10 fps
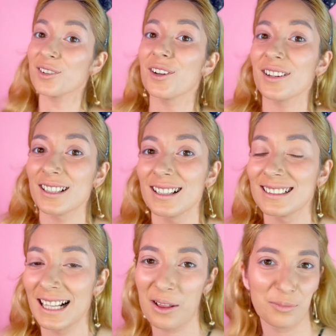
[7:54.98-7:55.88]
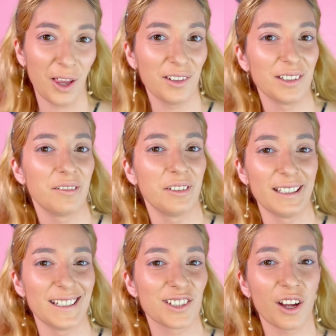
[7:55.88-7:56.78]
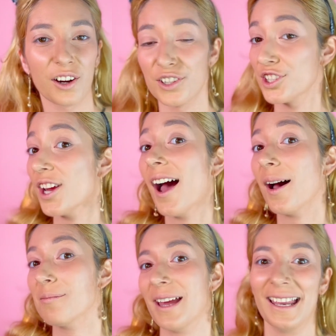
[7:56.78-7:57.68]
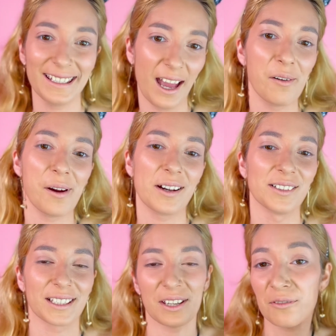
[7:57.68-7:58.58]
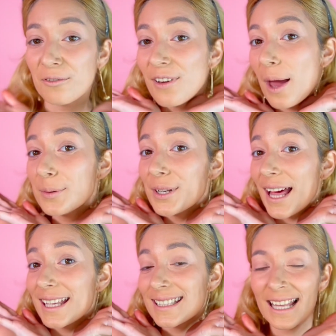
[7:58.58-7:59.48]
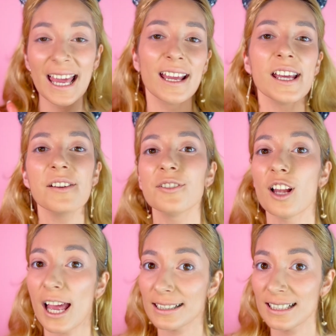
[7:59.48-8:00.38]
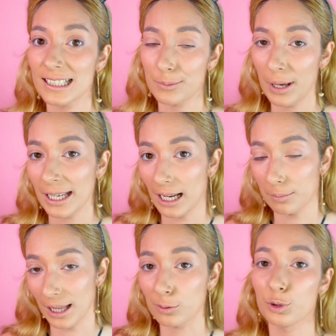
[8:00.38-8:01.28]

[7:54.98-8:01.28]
your girl Glammedblondie finished her job, and now we are looking fabulous. If you like this makeup that